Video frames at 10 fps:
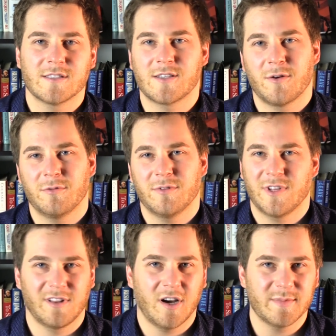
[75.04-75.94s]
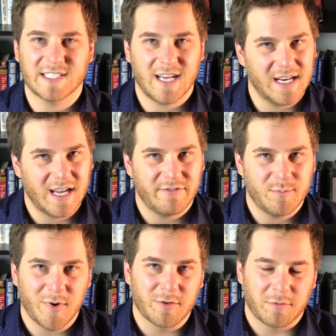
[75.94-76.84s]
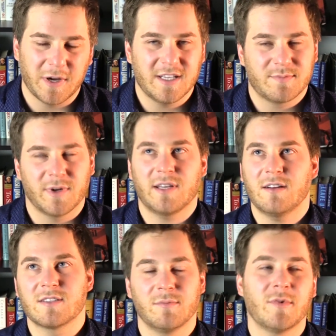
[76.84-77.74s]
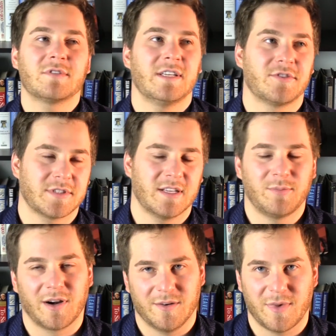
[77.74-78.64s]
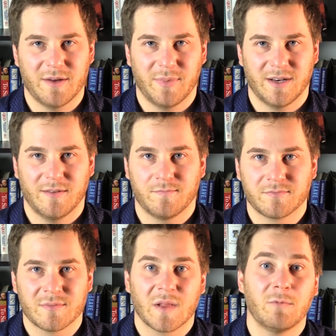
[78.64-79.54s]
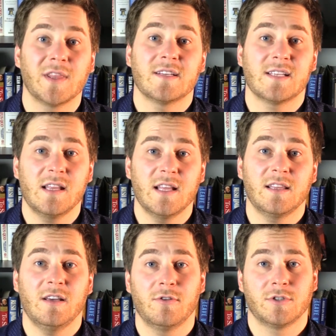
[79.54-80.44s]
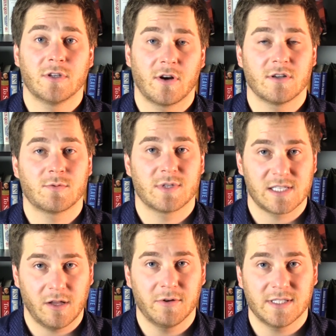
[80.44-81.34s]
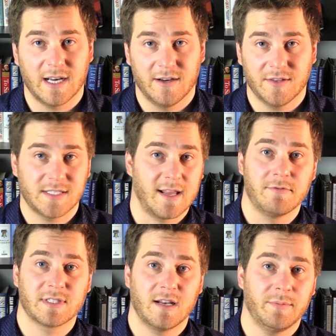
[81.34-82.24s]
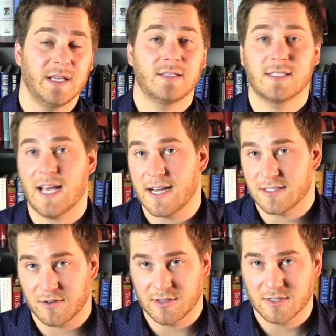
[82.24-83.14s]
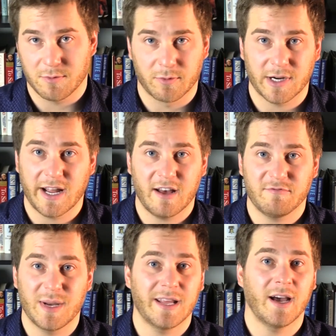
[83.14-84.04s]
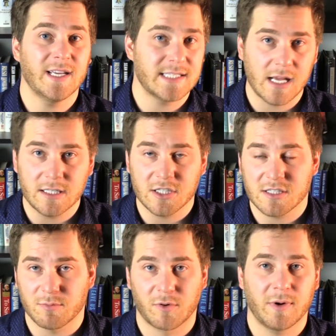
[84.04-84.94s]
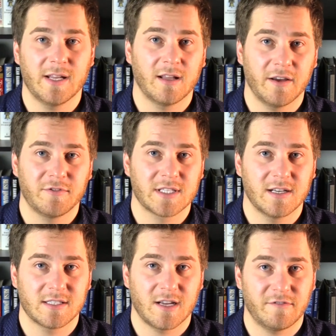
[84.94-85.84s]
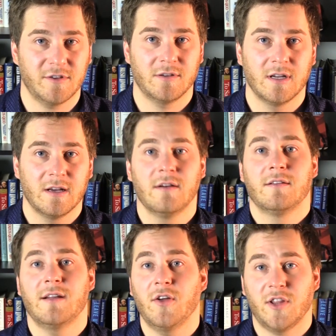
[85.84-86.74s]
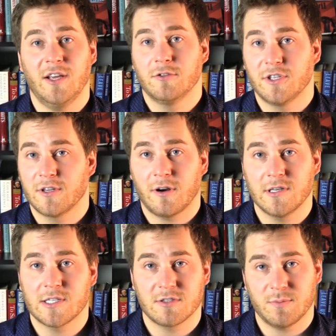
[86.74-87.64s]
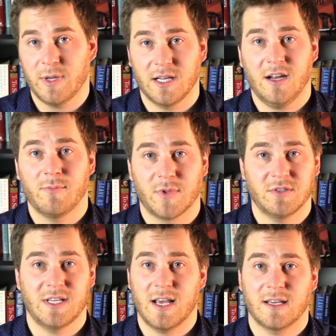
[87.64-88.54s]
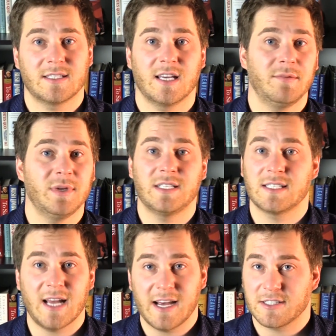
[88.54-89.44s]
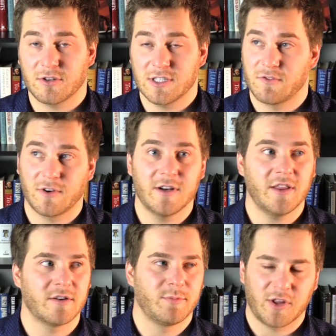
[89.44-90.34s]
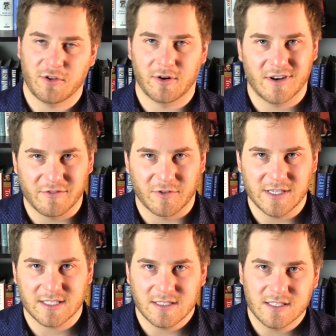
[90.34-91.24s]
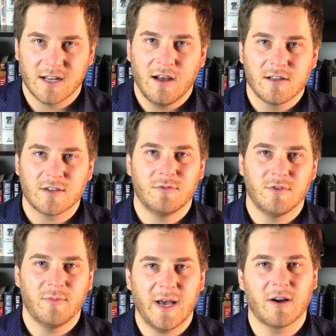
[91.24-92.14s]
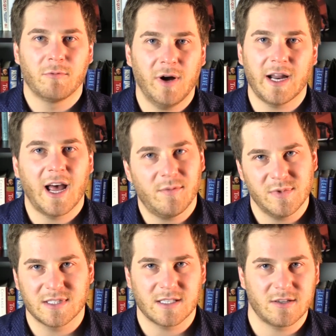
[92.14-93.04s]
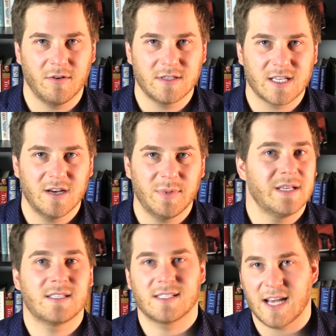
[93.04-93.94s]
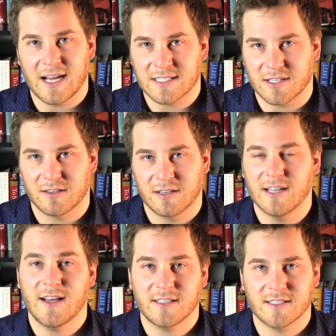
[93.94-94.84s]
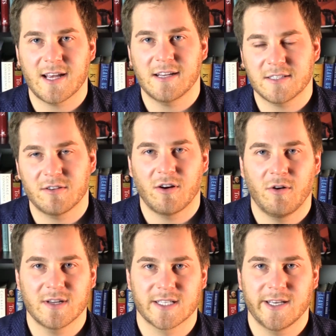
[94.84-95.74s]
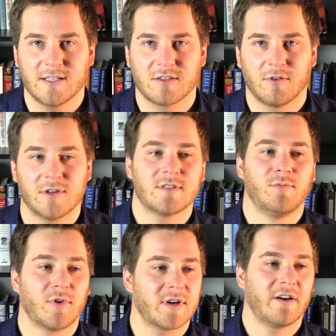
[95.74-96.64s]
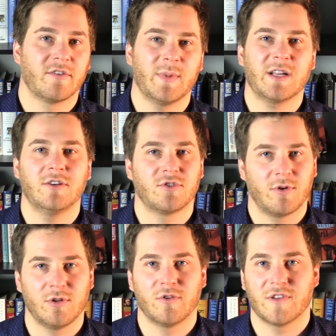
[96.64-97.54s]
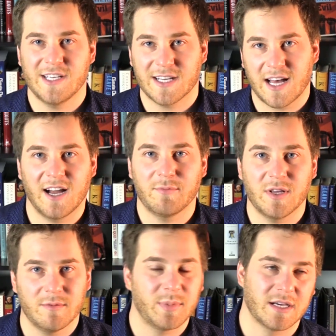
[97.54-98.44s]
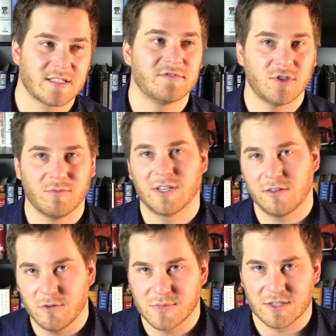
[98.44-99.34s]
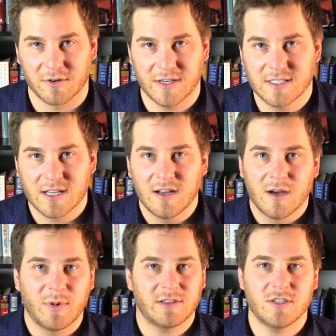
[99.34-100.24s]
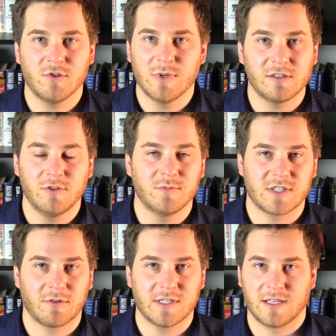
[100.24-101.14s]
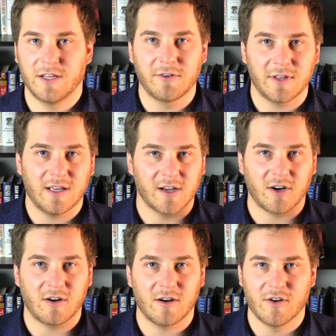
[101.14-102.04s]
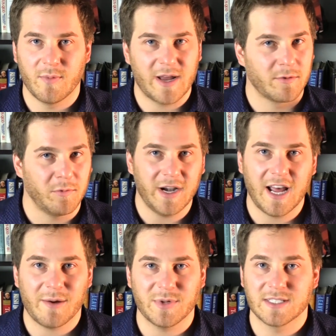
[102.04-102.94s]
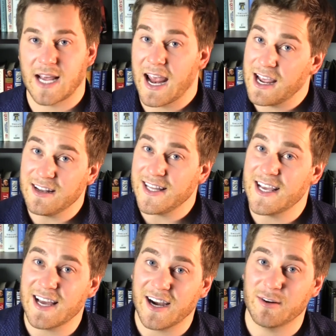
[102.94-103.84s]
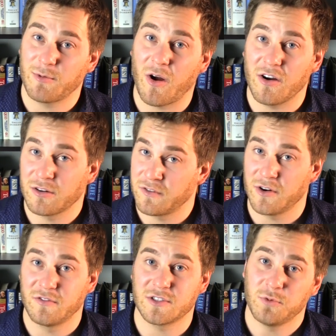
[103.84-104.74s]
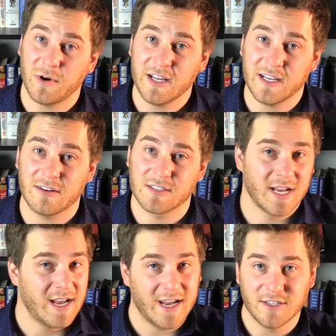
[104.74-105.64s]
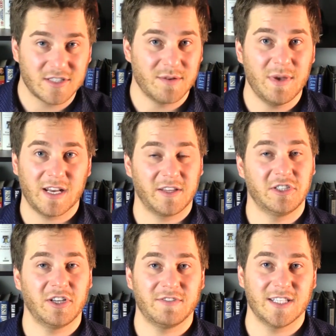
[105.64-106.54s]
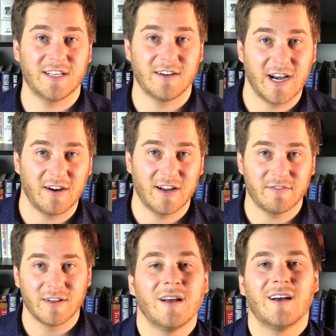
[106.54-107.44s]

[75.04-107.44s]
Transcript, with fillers: So the alarmists can have it both ways, but here's the most interesting part in my opinion. When they said that the ocean currents were slowing down, they said it was going to be disastrous. We were going to have many ice ages, marine life was going to suffer. Now that the ocean currents are speeding up, they're saying it's going to be disastrous for another plethora of reasons. So no matter what happens, it's always going to be disaster, and that disaster always leads towards more government control over the economy because of doom and gloom stories. But the doom and gloom stories literally occur no matter what happens, and they got it wrong for over twenty years and just immediately shifted their narrative.